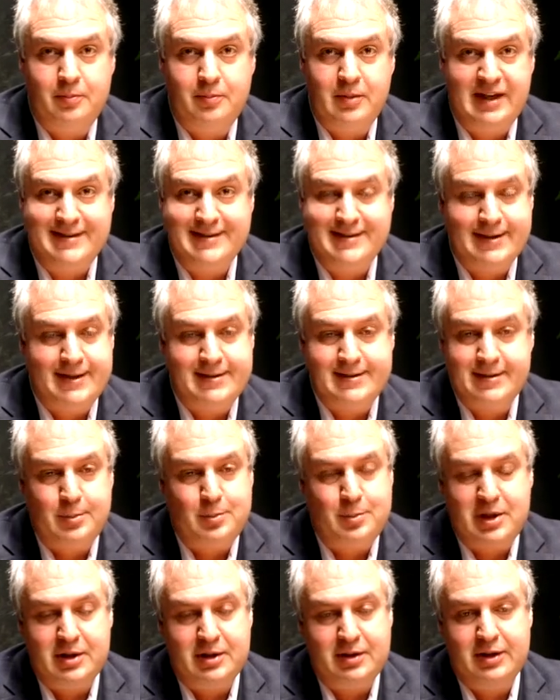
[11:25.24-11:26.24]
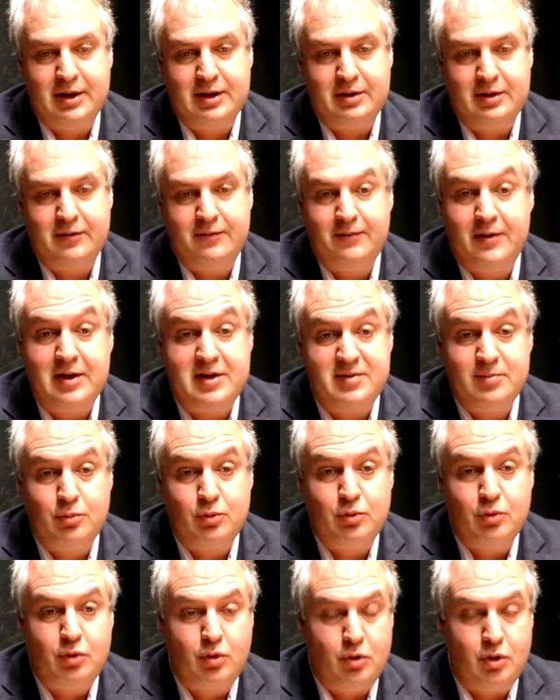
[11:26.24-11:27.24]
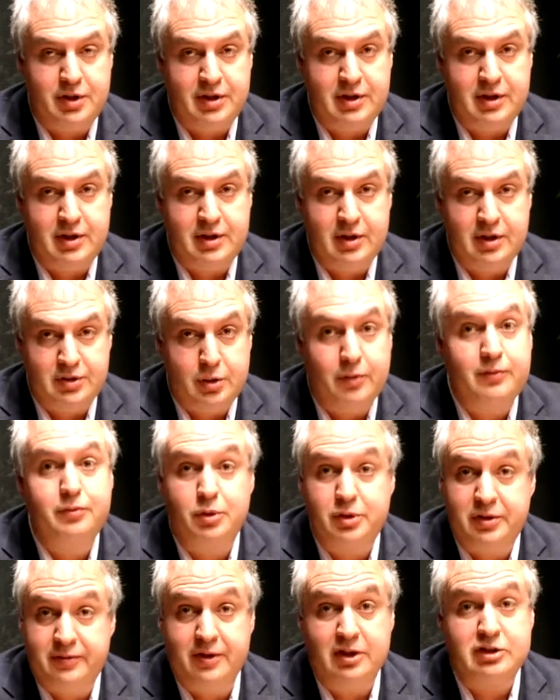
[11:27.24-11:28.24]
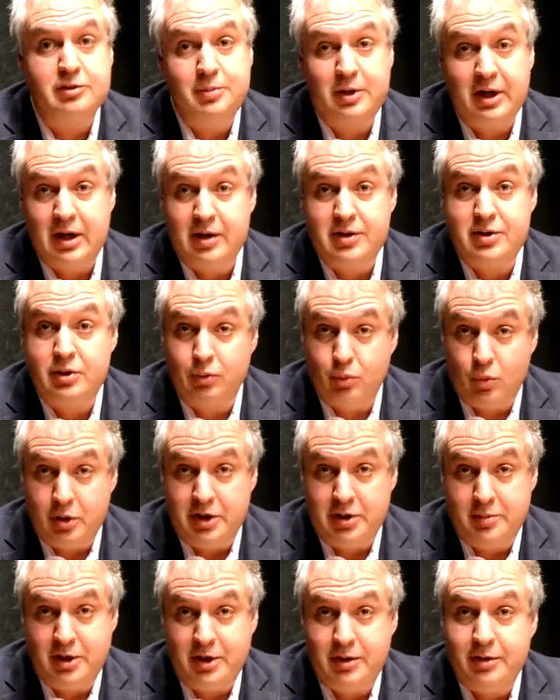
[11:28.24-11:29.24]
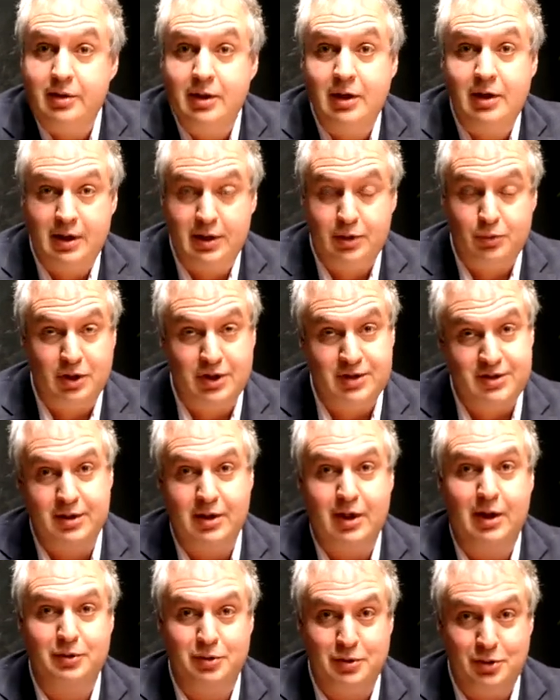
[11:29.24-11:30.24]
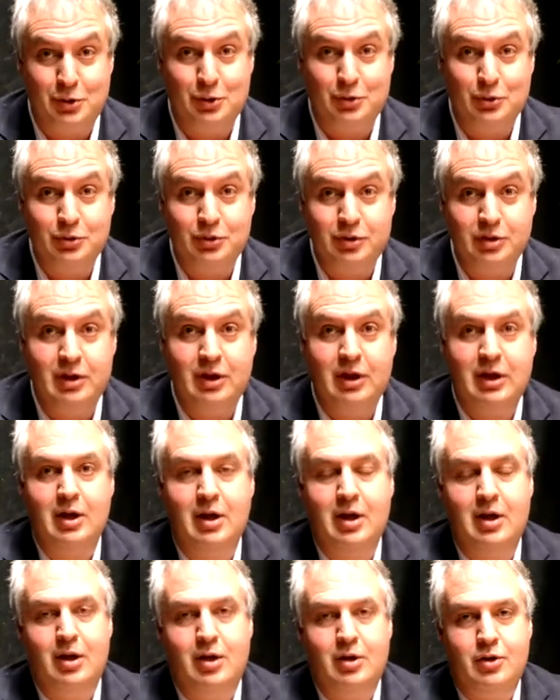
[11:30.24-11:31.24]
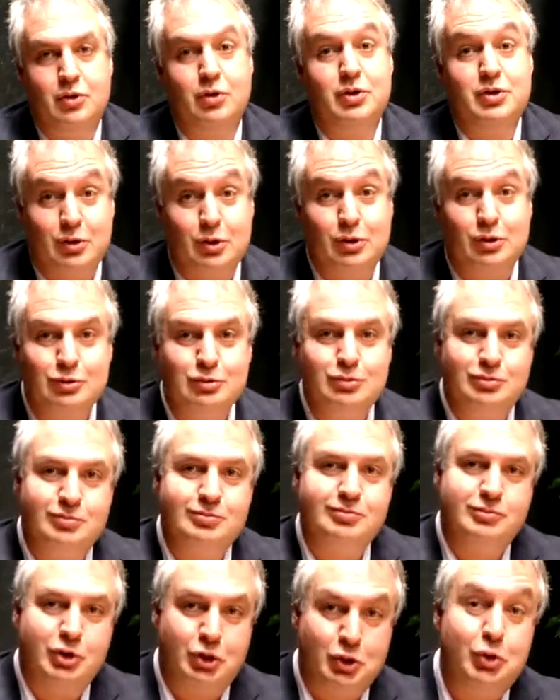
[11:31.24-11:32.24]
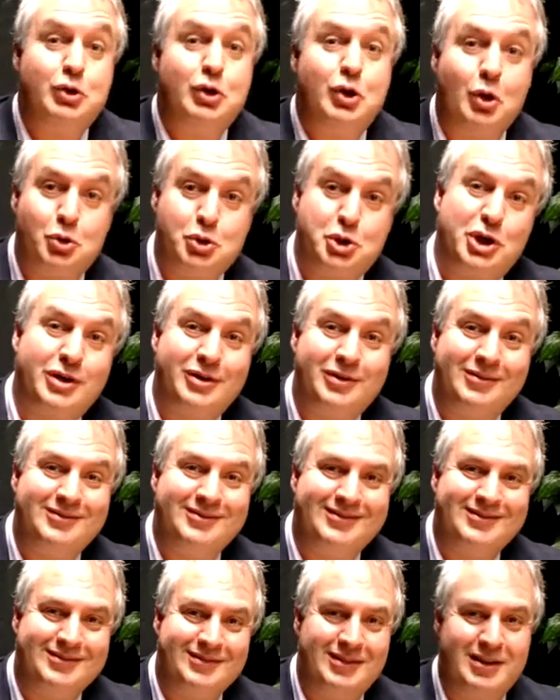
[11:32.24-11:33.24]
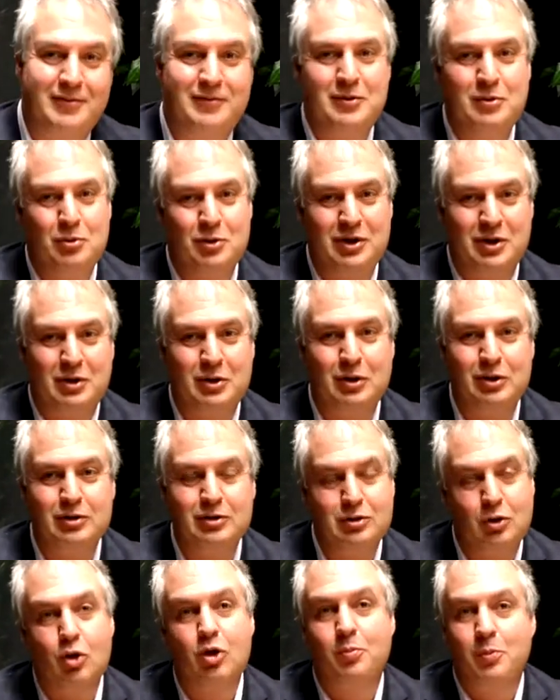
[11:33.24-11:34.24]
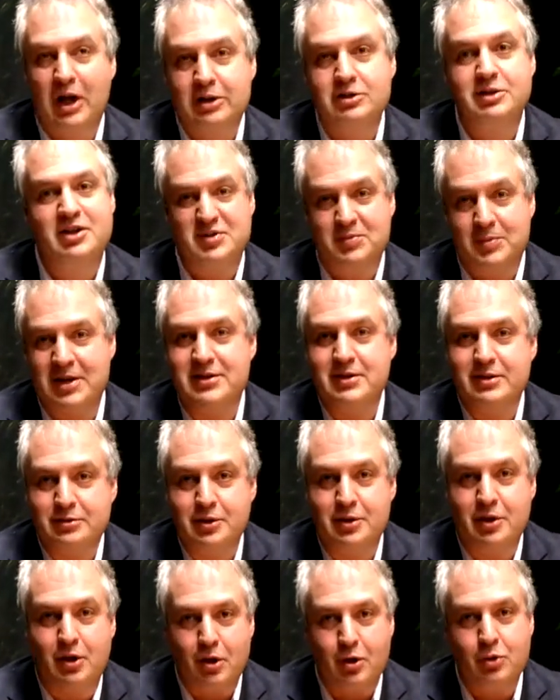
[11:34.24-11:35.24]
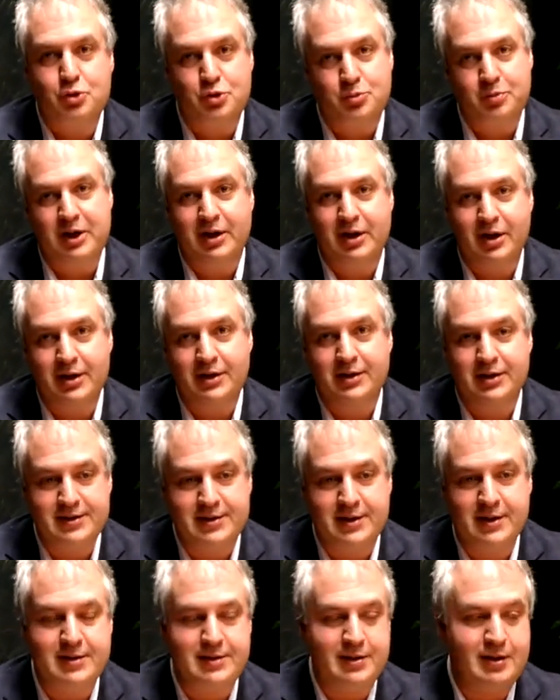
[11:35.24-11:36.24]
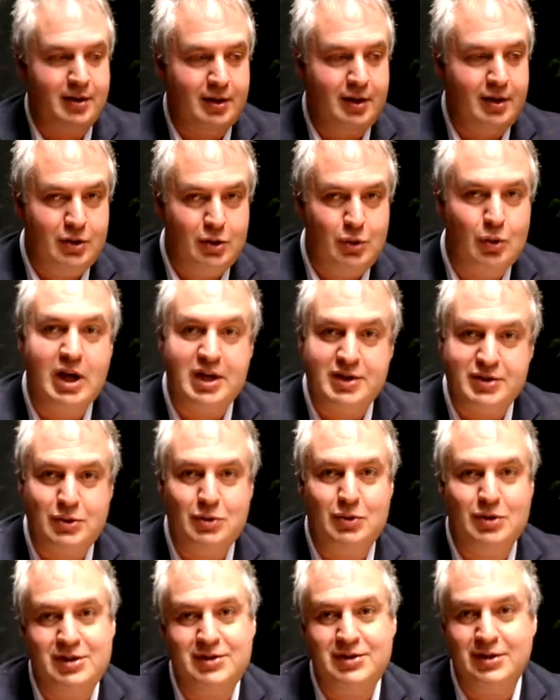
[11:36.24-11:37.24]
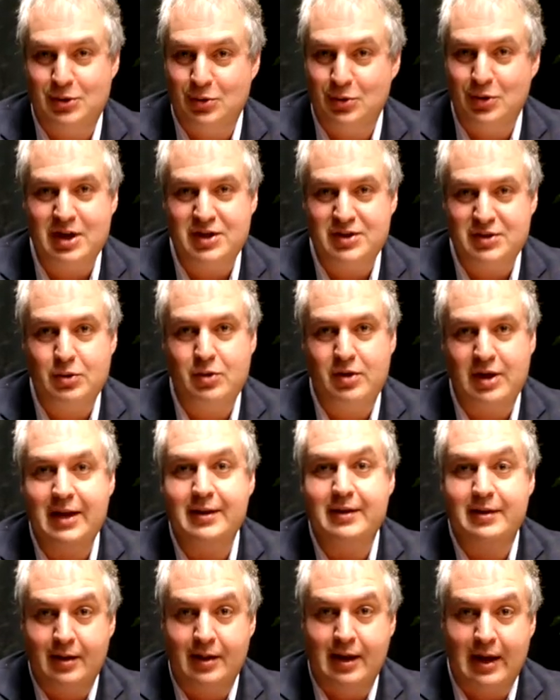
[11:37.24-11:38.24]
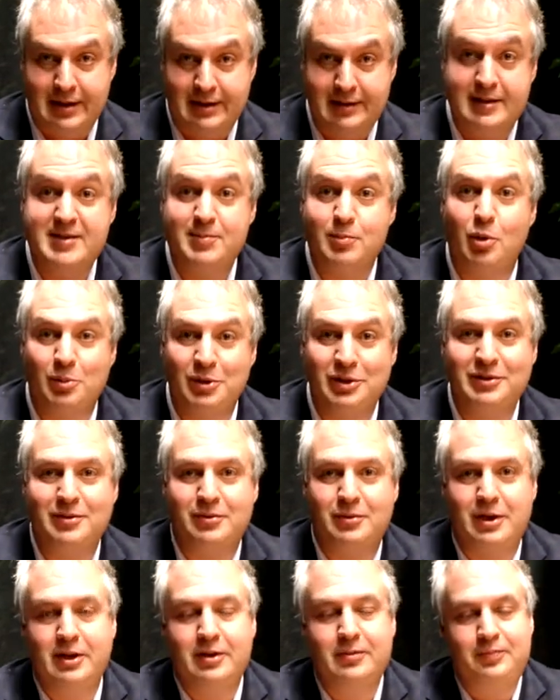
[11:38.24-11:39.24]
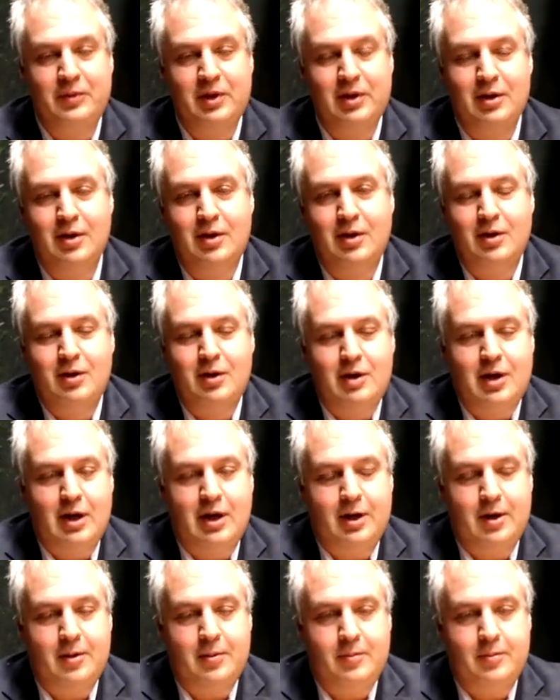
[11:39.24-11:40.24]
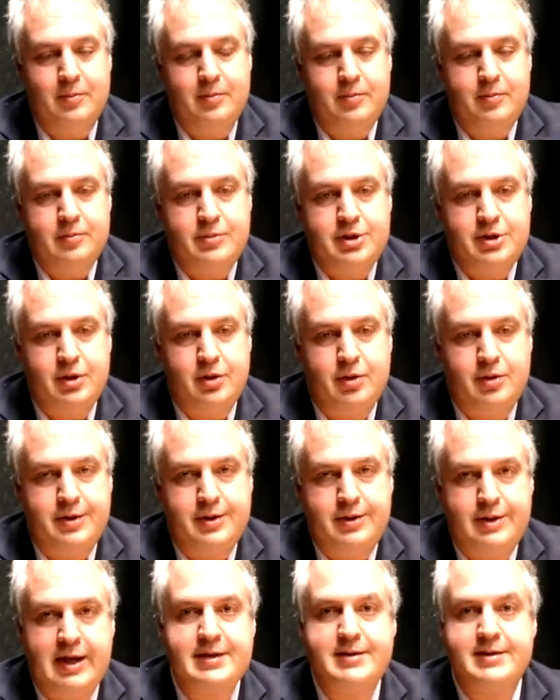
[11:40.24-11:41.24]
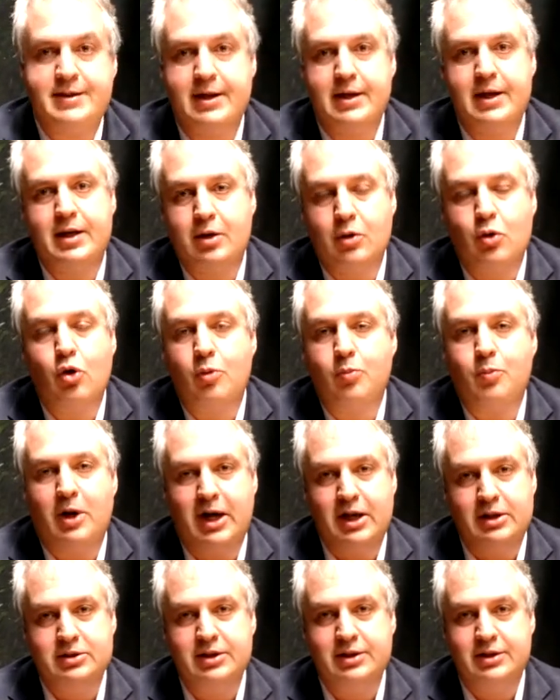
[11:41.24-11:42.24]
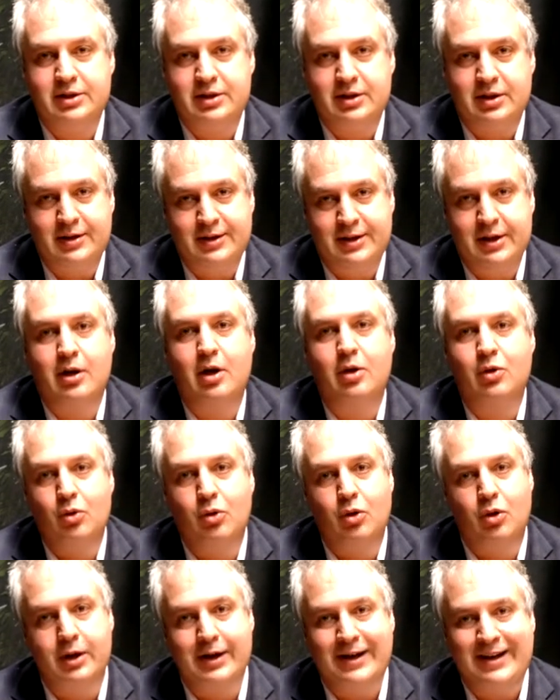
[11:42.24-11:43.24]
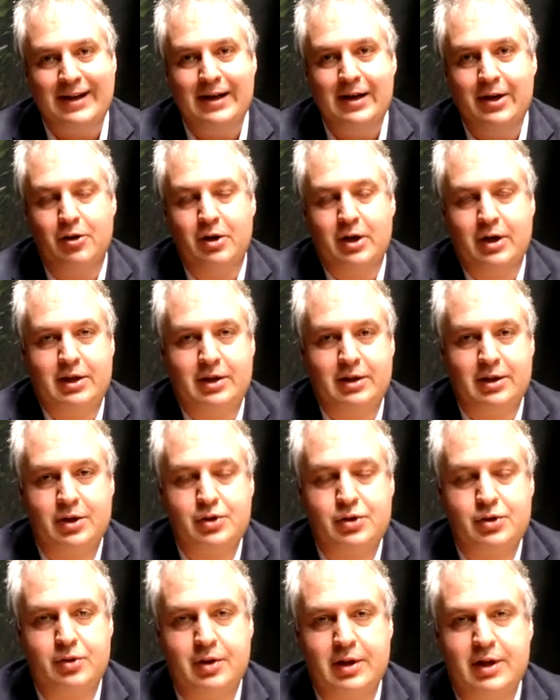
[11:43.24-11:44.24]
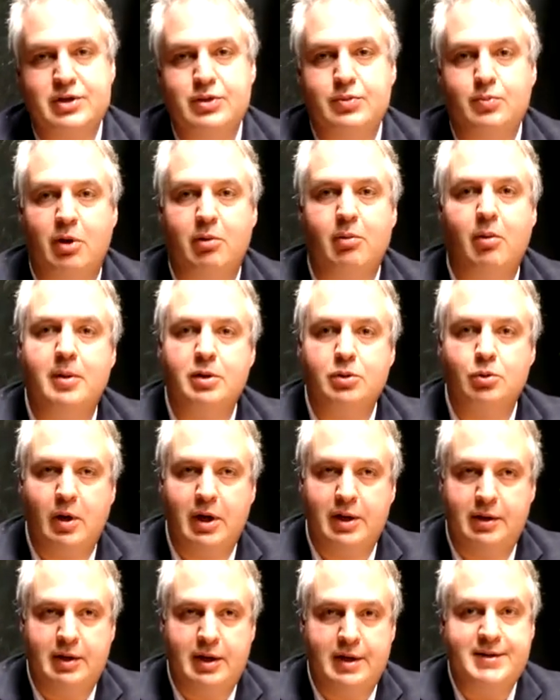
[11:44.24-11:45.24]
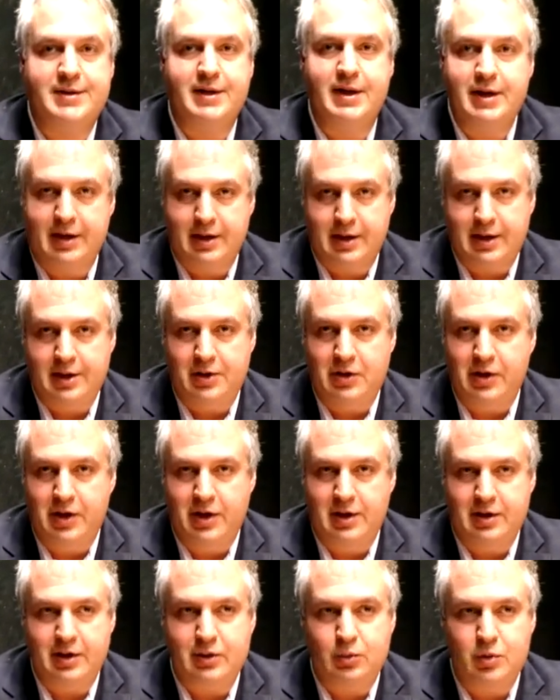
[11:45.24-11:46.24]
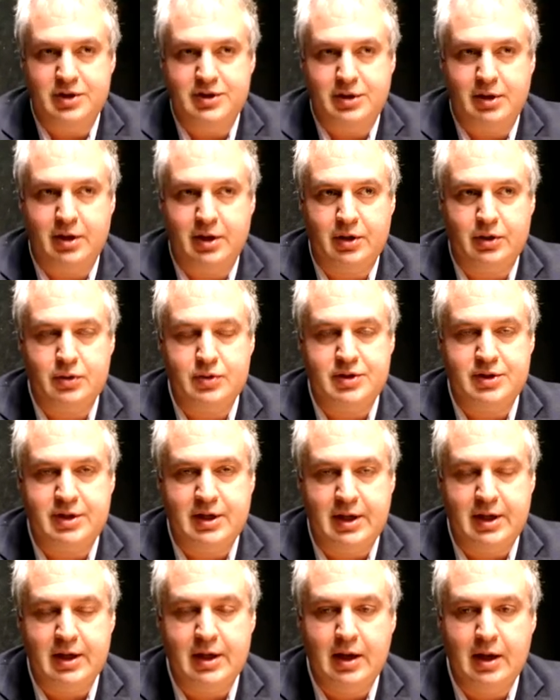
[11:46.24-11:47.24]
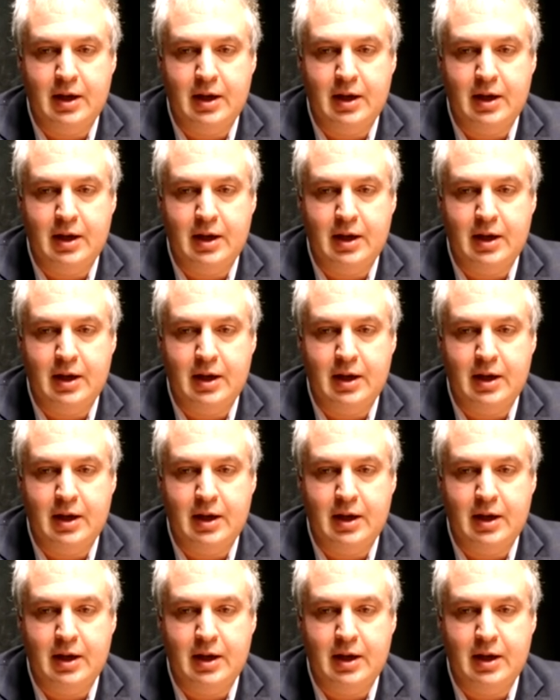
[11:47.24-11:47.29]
it's not something that the Facebook or the software developer has to worry about. It runs under the hood. So it's all good coaching. If you want to call CorePilot, it's basically the coach behind that says, you guys do this and you guys do that at this moment, right? Um, so that's the CorePilot DecaCore Helio architecture. That's probably one exciting area that we're starting to see.